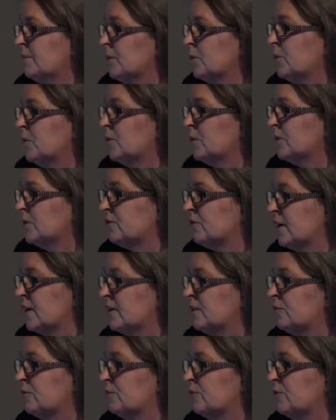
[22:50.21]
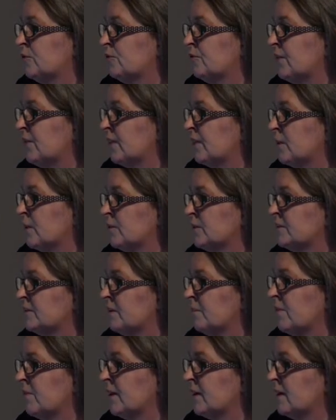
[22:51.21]
we were trying to prove that there was
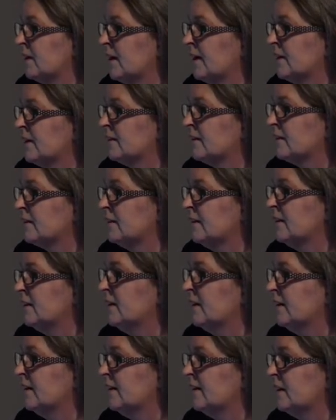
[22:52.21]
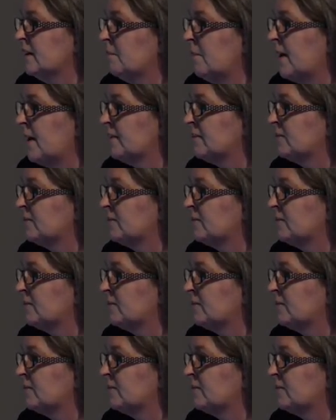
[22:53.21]
something like illegal mass